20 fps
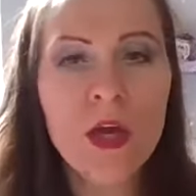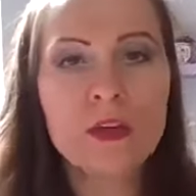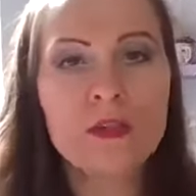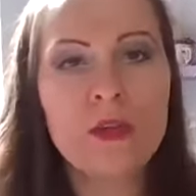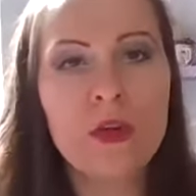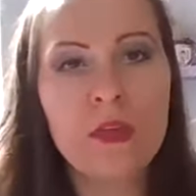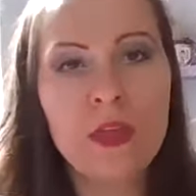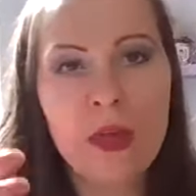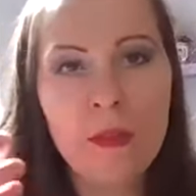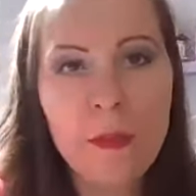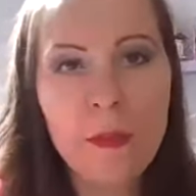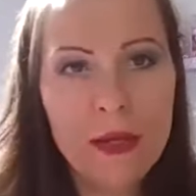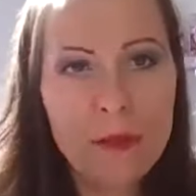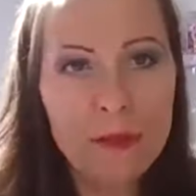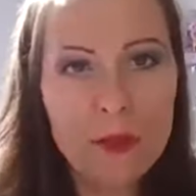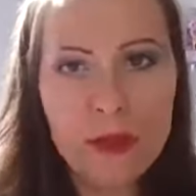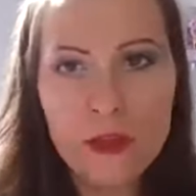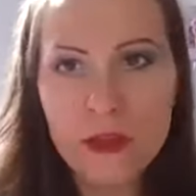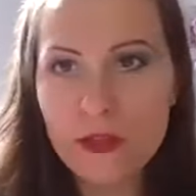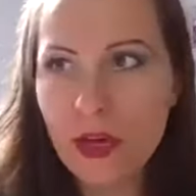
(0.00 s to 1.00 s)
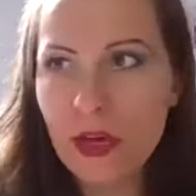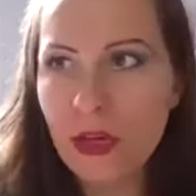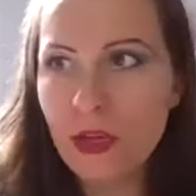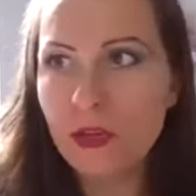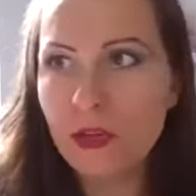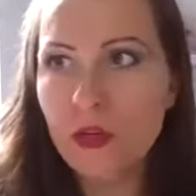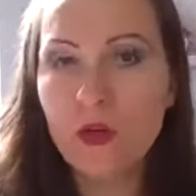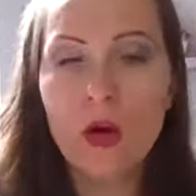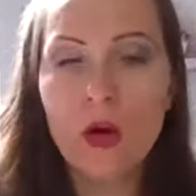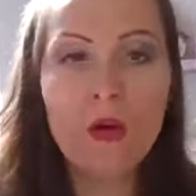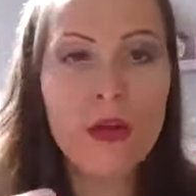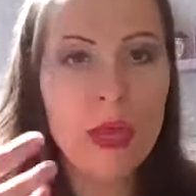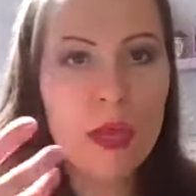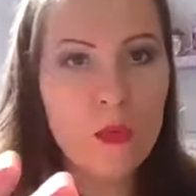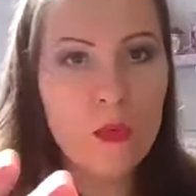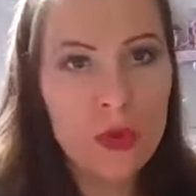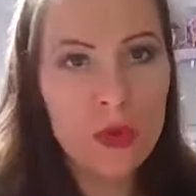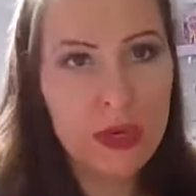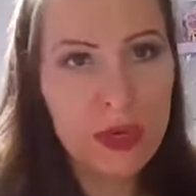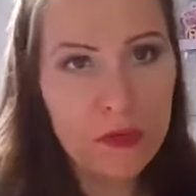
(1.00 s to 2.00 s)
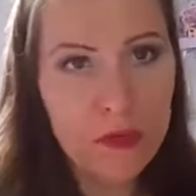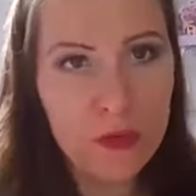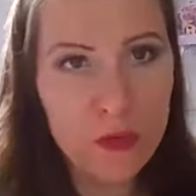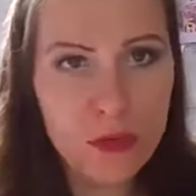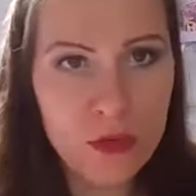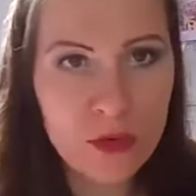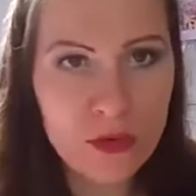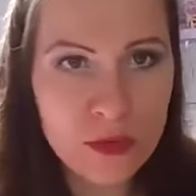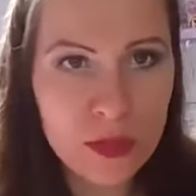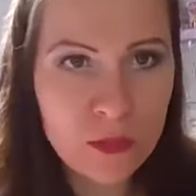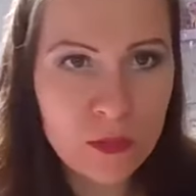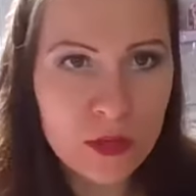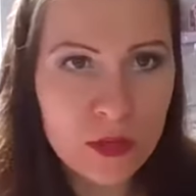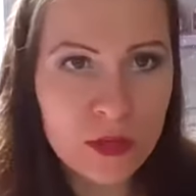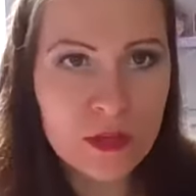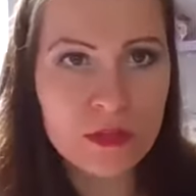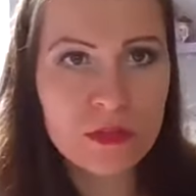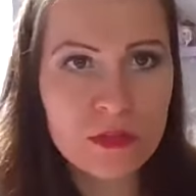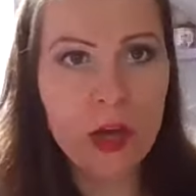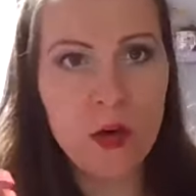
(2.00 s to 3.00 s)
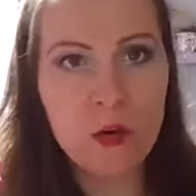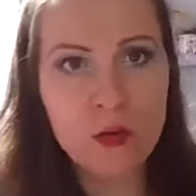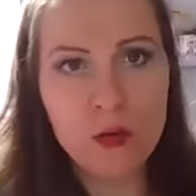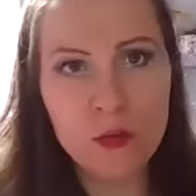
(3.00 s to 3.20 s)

So they might be telling you, okay, we give you 15 minutes now,